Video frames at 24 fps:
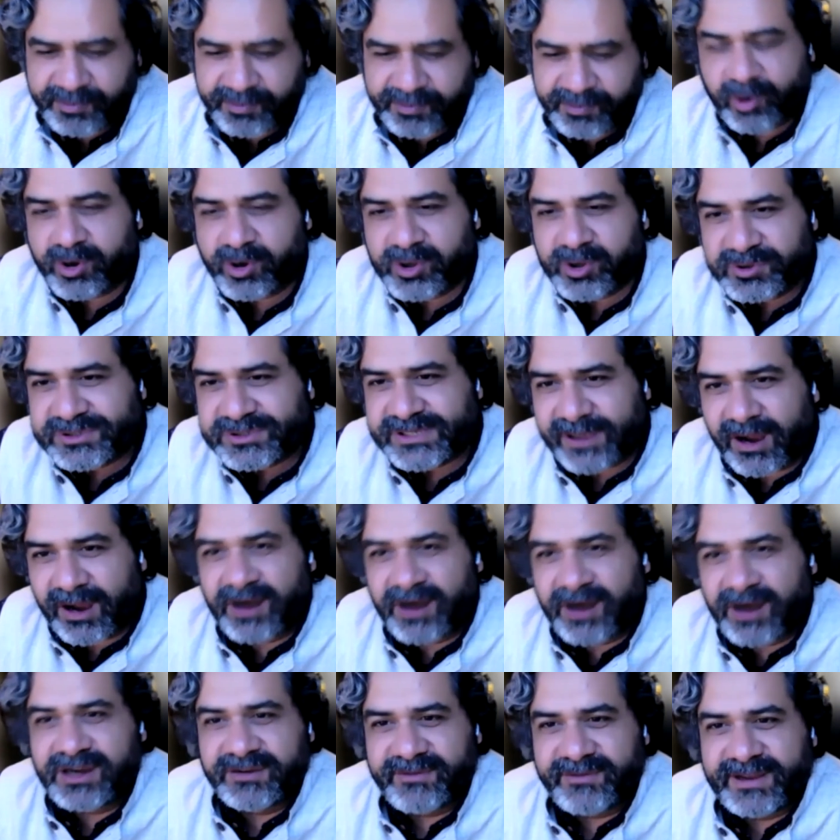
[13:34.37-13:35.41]
Producing
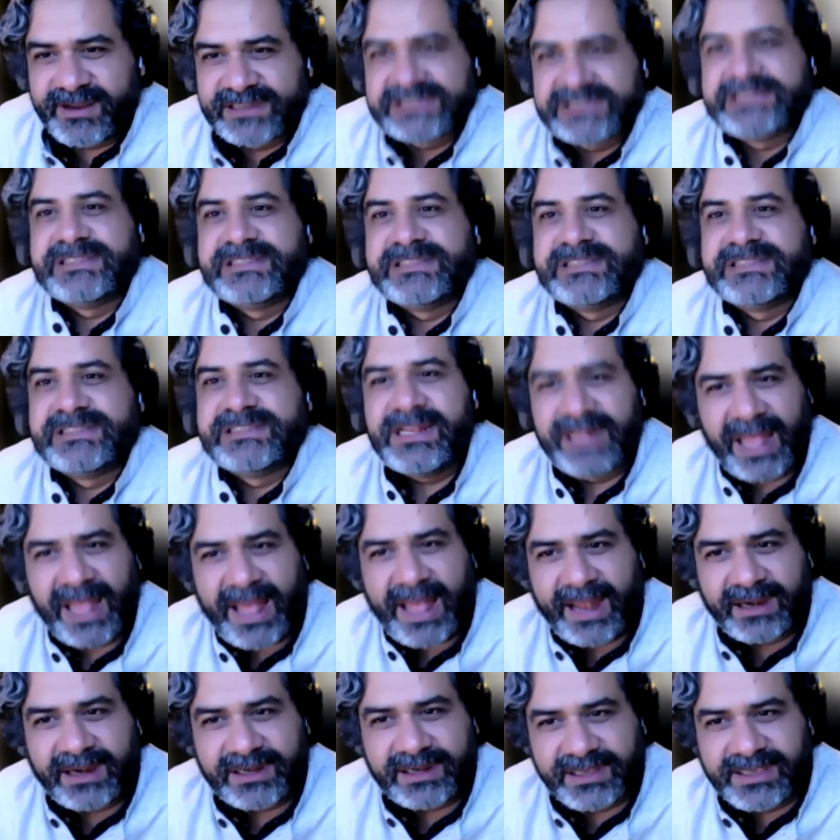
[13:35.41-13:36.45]
artifacts like
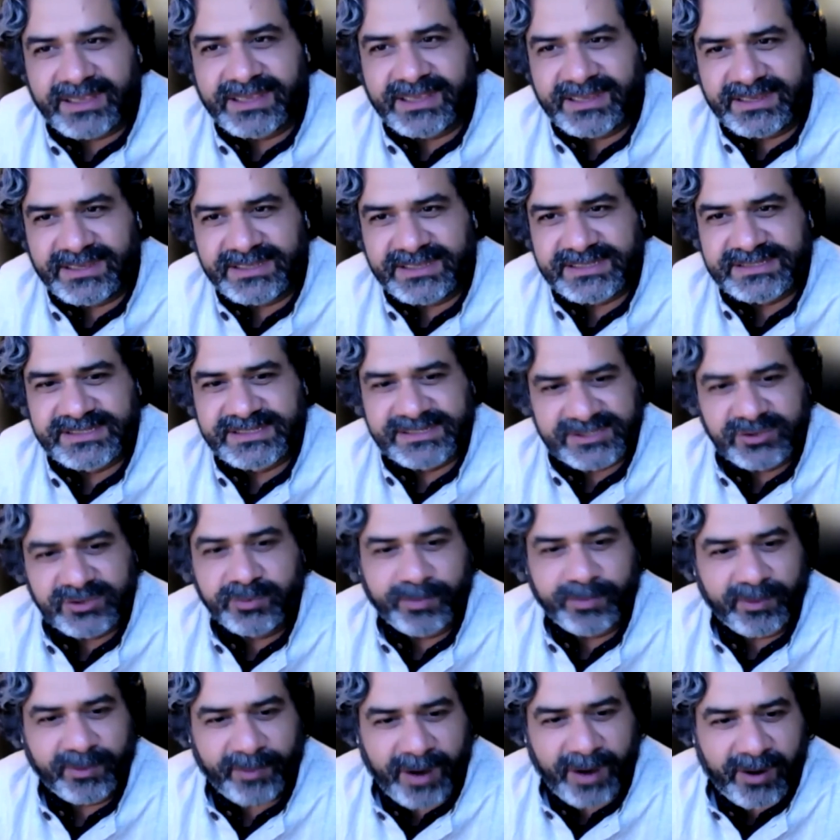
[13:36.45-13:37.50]
that is the
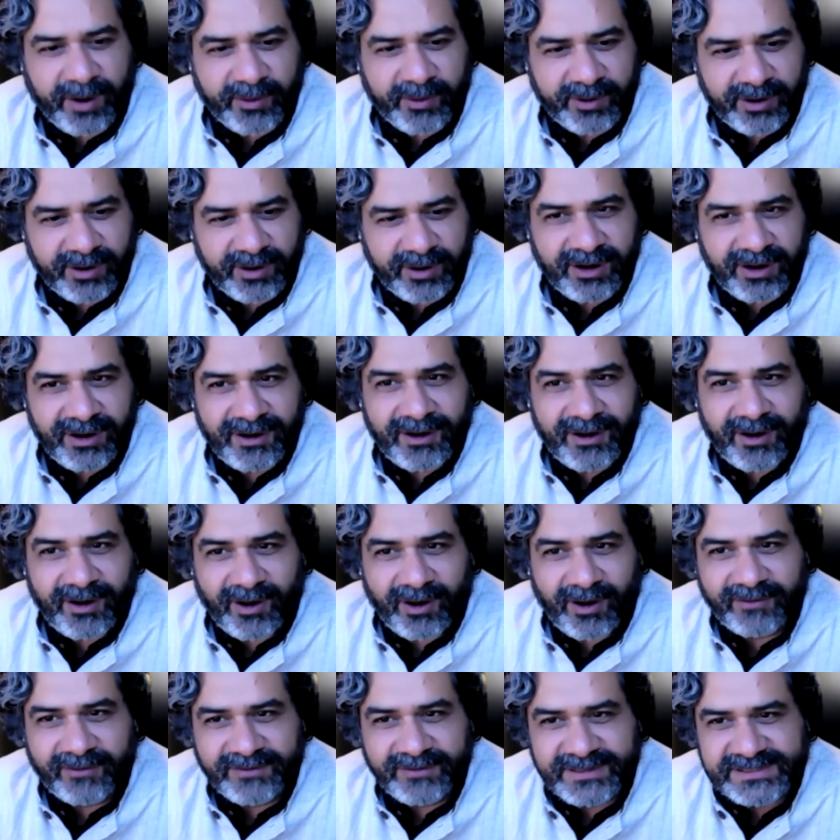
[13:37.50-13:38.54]
superpower
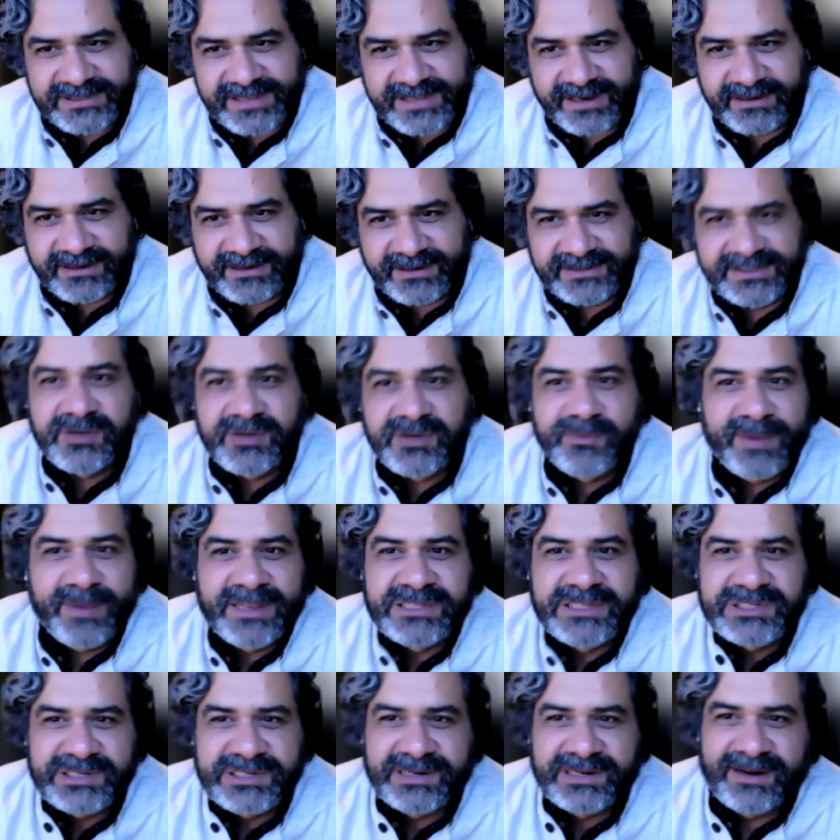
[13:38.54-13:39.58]
of designers. And you
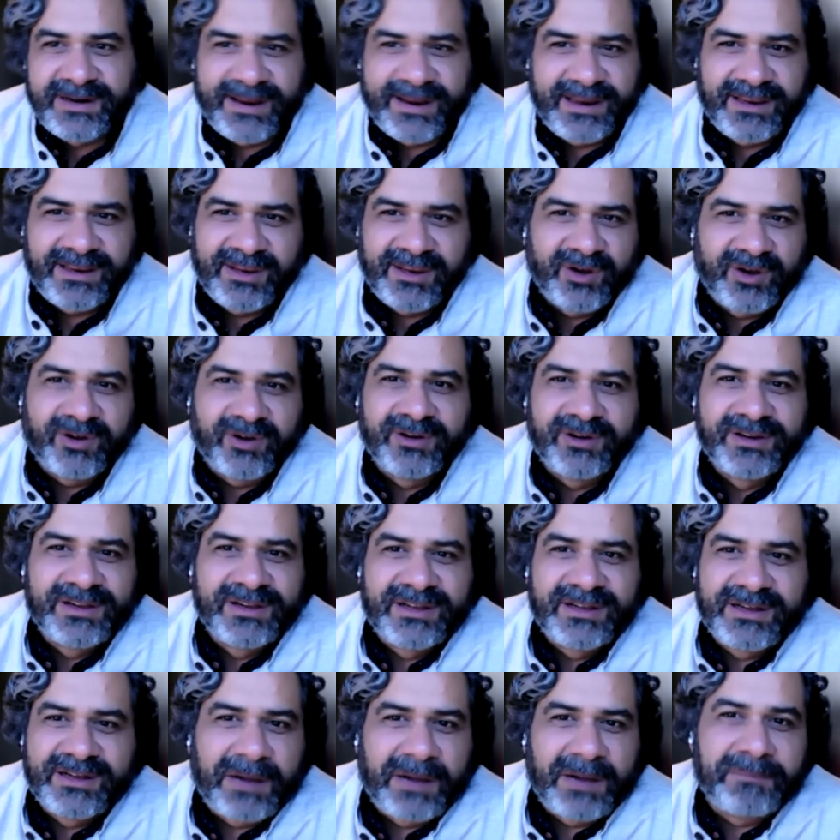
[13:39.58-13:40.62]
mentioned like,
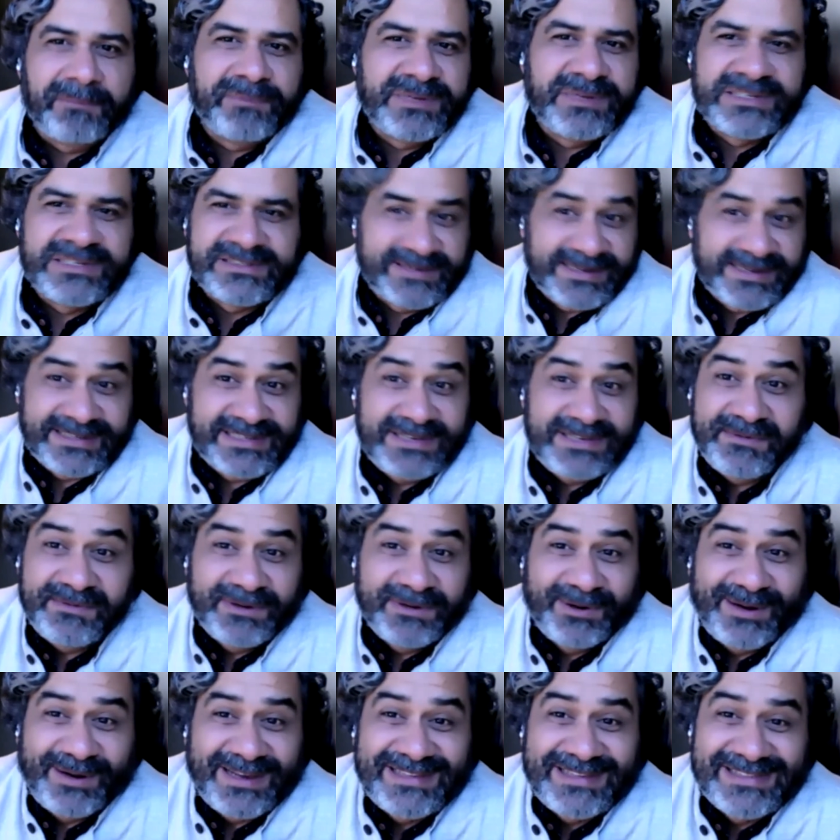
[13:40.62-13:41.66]
companies
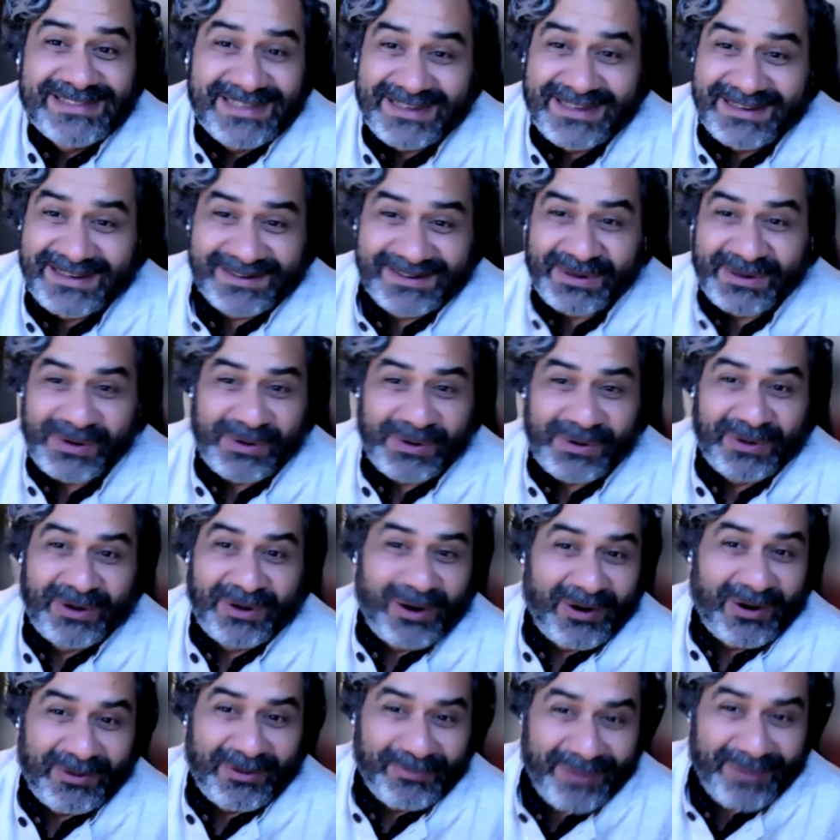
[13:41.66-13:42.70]
even raising, a
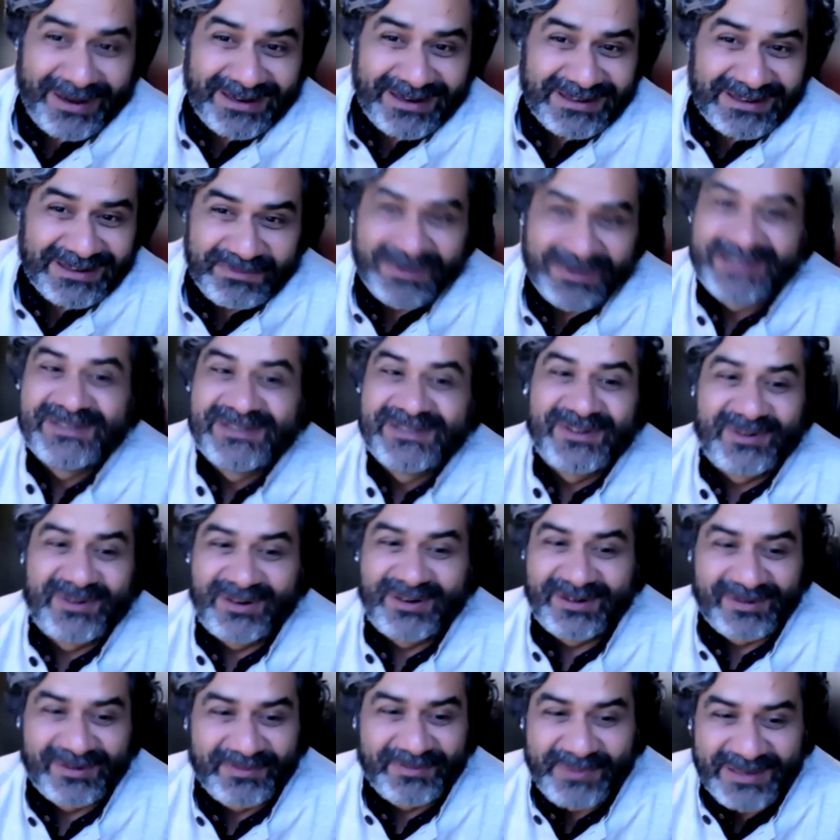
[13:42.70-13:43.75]
lot of money based
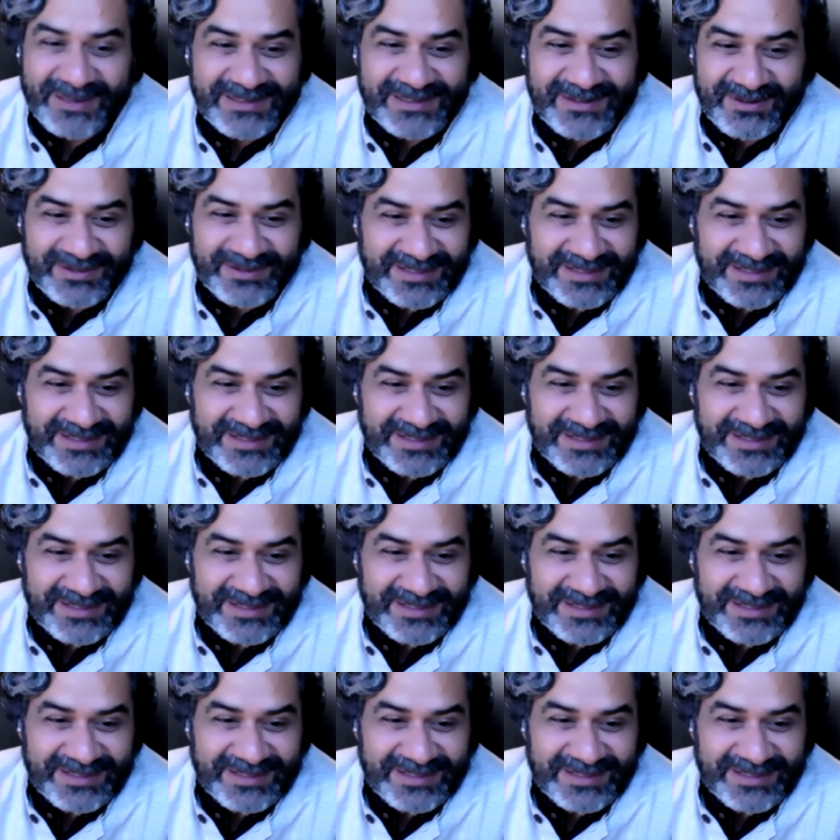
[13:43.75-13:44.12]
on these,